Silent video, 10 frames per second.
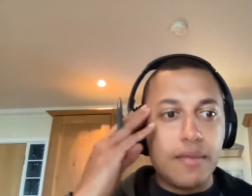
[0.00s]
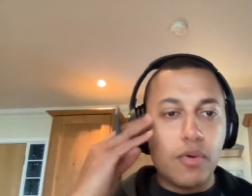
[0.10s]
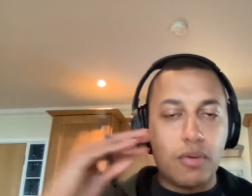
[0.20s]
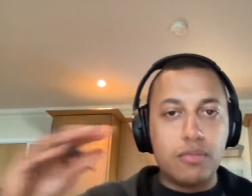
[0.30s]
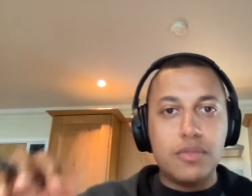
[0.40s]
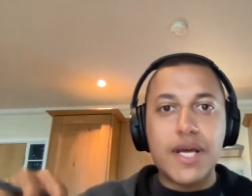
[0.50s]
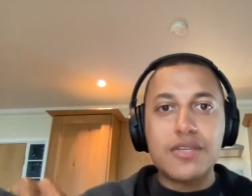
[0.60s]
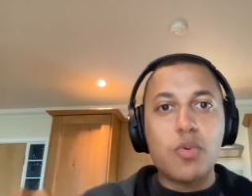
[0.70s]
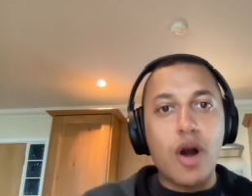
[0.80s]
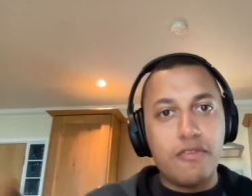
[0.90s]
Well,
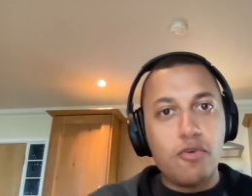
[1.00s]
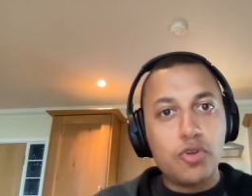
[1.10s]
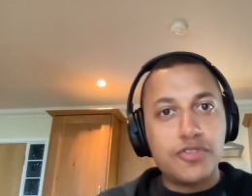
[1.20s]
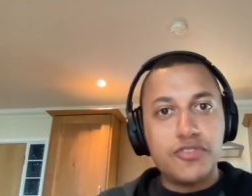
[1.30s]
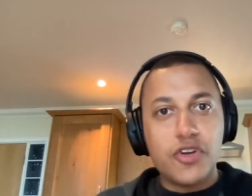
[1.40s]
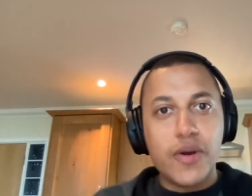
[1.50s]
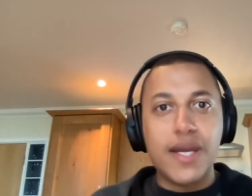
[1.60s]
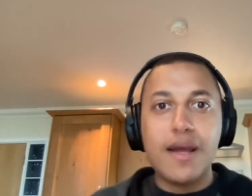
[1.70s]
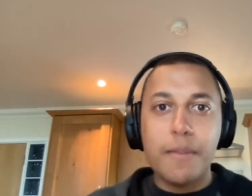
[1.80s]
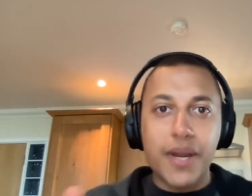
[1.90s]
that's what I thought of doing,
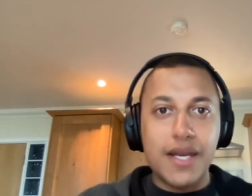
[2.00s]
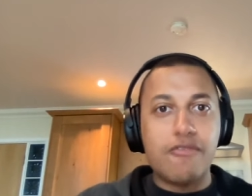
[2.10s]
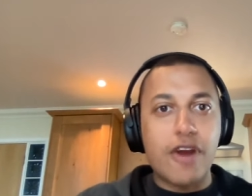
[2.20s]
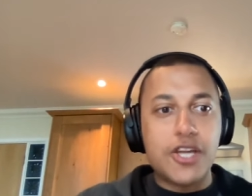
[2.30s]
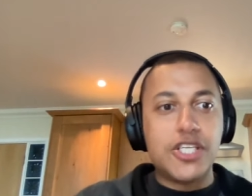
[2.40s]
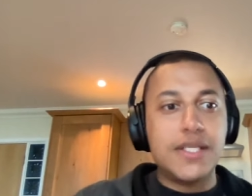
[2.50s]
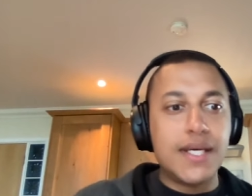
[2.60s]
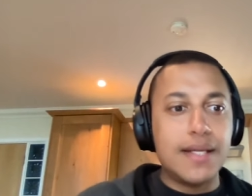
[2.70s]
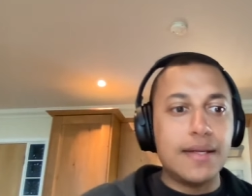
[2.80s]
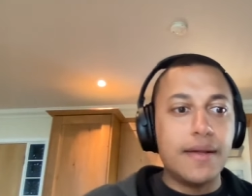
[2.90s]
but I never actually
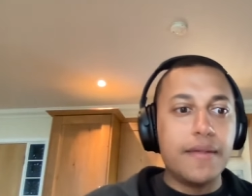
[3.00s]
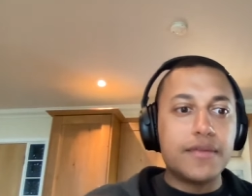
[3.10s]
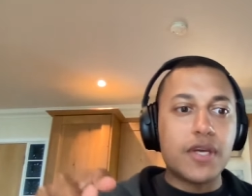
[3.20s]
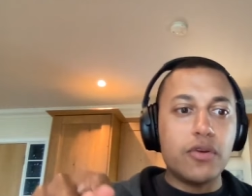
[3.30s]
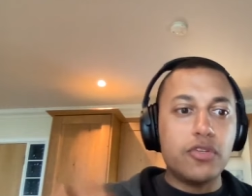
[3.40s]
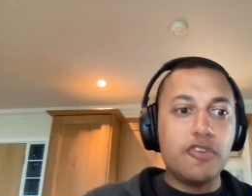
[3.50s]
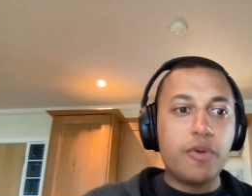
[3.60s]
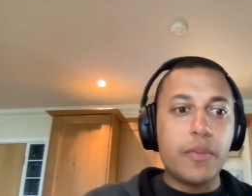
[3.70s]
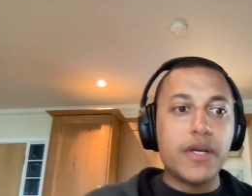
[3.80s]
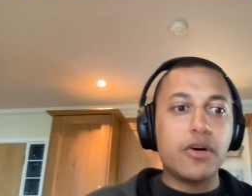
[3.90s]
did. So you've
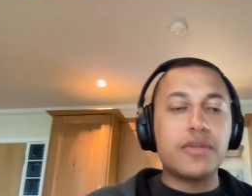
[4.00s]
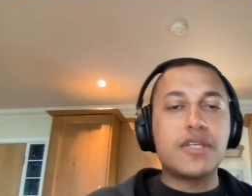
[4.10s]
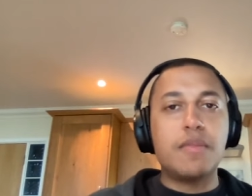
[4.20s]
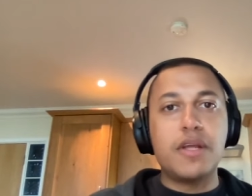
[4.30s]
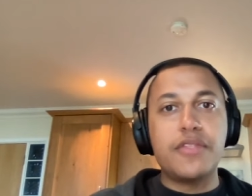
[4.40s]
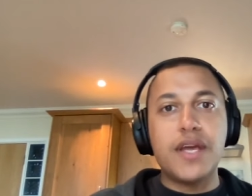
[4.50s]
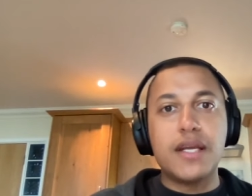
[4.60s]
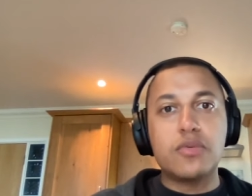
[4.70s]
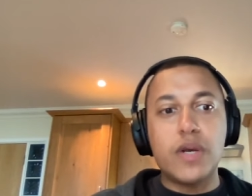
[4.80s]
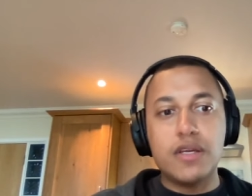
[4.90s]
probably got similar
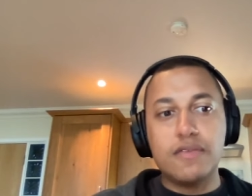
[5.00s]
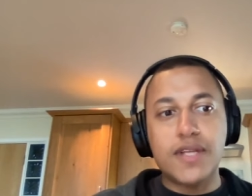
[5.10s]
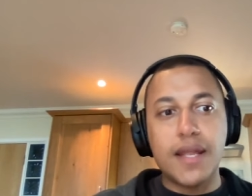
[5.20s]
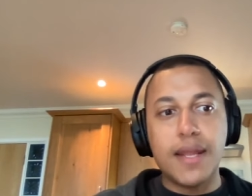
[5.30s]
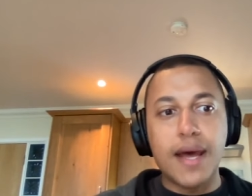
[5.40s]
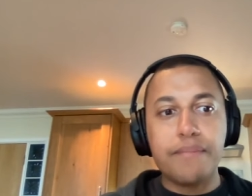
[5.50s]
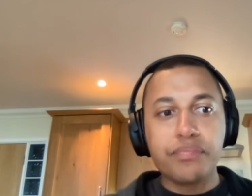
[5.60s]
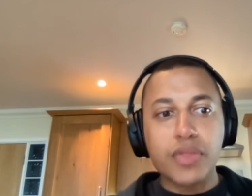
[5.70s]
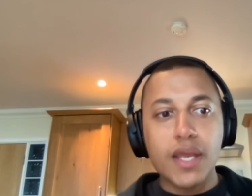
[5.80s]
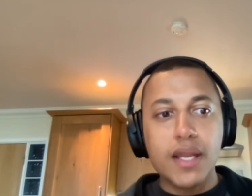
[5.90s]
things where you've done that.
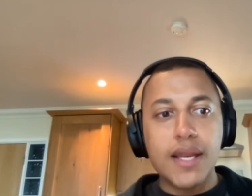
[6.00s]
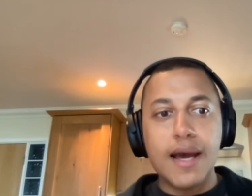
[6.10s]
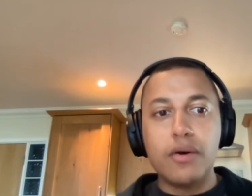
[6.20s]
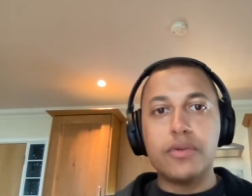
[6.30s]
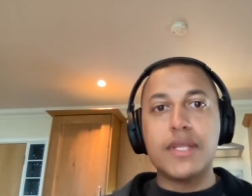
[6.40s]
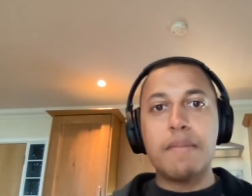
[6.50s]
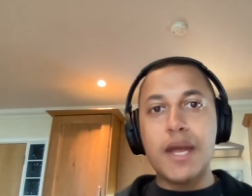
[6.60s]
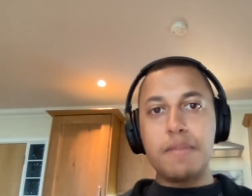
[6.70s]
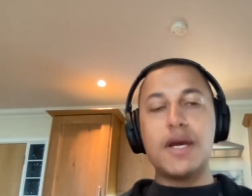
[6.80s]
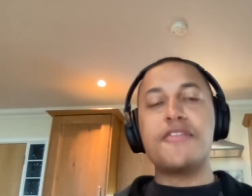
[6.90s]
Now, there
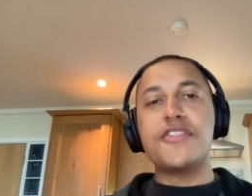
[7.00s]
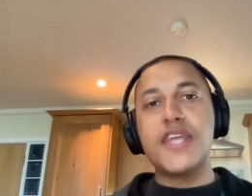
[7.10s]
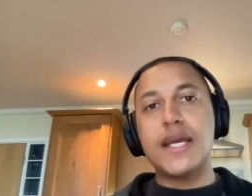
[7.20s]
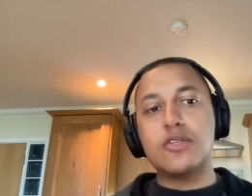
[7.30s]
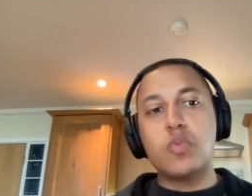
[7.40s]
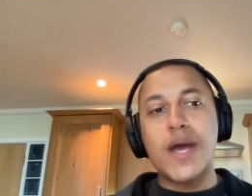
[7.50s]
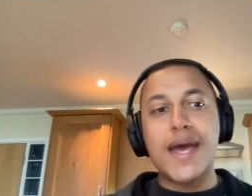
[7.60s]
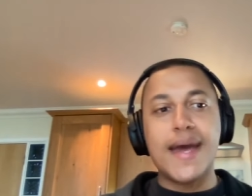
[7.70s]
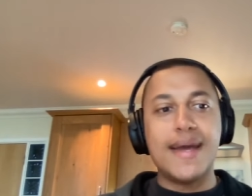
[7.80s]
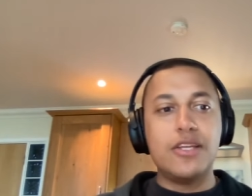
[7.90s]
may be other things
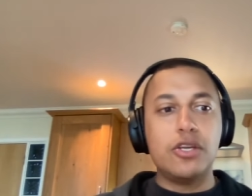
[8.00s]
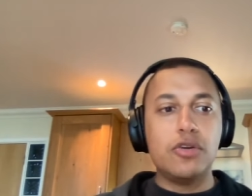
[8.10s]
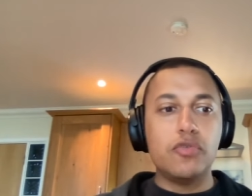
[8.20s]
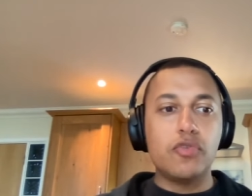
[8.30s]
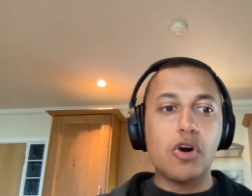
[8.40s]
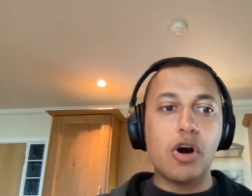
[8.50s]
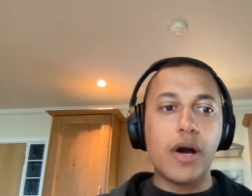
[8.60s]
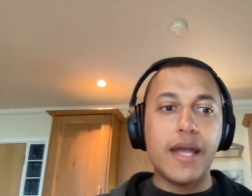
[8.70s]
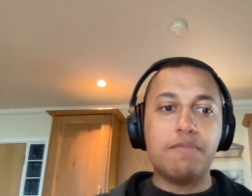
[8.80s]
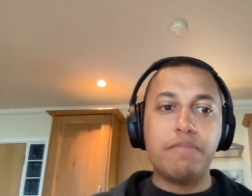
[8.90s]
where you've got
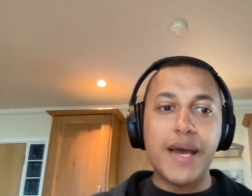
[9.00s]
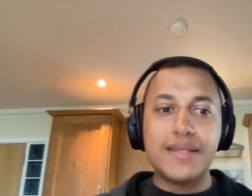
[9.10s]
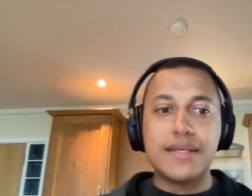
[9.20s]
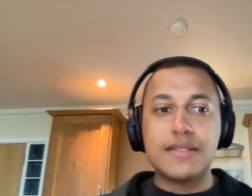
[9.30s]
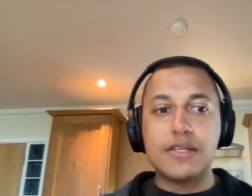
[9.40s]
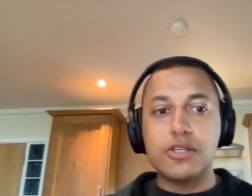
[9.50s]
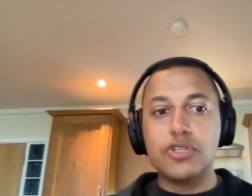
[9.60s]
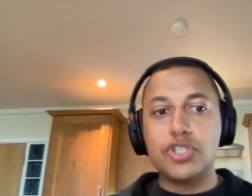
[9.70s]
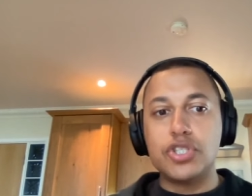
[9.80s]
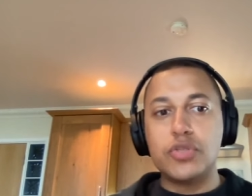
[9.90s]
a better
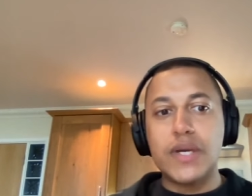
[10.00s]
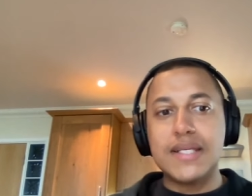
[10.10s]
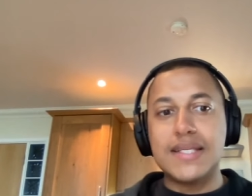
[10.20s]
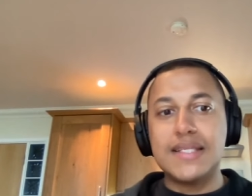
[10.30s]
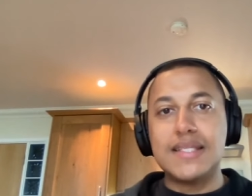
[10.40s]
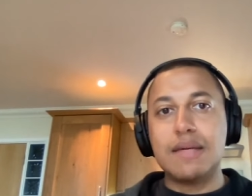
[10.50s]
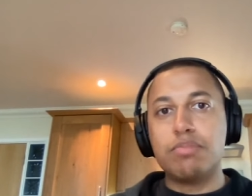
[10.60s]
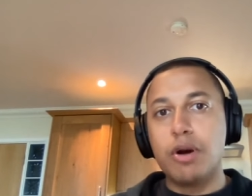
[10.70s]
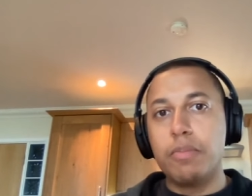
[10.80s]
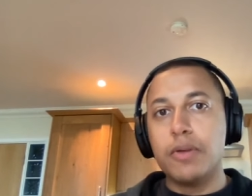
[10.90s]
solution to existing
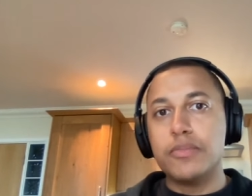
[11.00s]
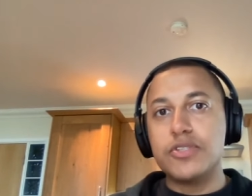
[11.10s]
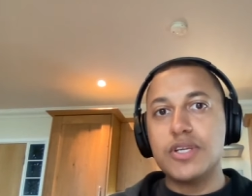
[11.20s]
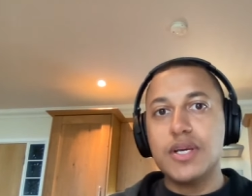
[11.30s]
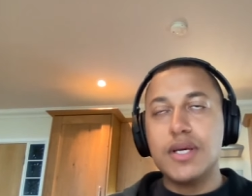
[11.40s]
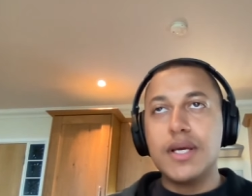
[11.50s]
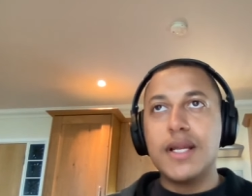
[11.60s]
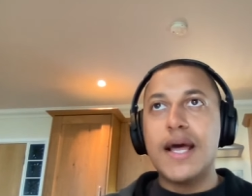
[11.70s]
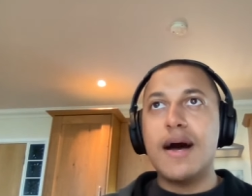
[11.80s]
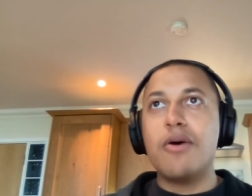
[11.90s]
problems.
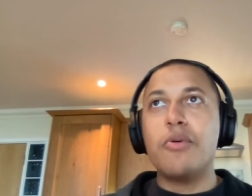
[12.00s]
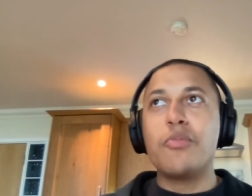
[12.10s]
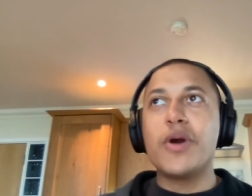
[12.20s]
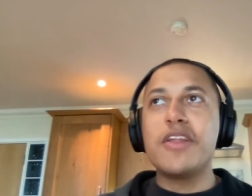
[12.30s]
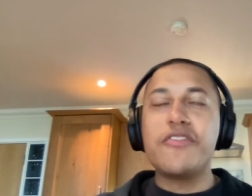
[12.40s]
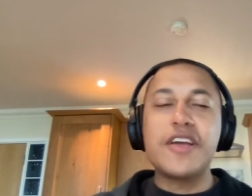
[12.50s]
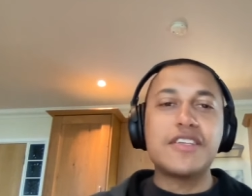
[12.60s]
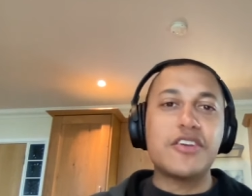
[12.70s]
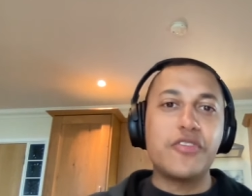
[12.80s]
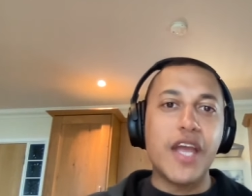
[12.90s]
Now, one of the things
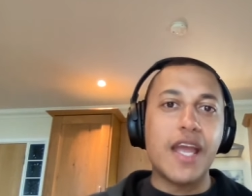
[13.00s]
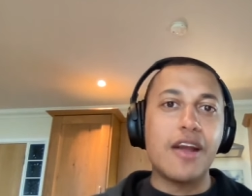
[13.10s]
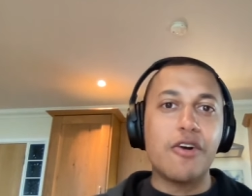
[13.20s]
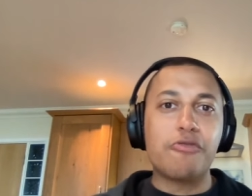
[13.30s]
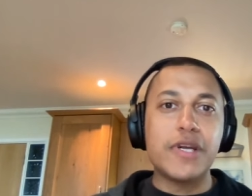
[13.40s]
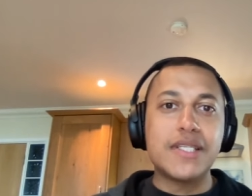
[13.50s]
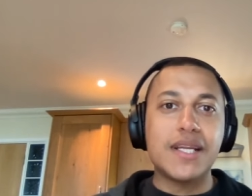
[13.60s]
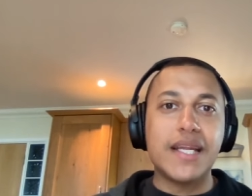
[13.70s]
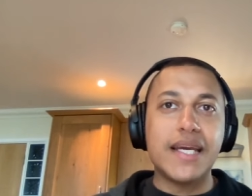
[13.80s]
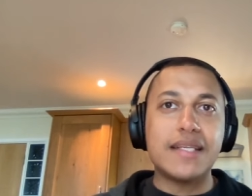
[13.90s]
I was thinking of
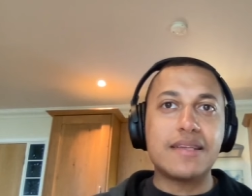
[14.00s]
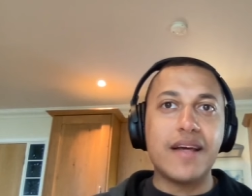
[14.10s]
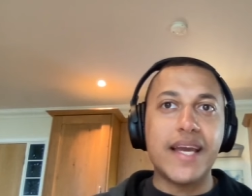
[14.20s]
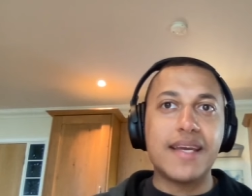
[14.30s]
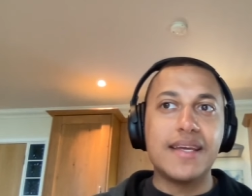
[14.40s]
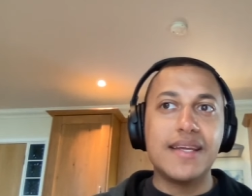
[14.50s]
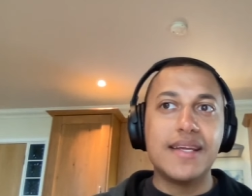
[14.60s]
recently is like,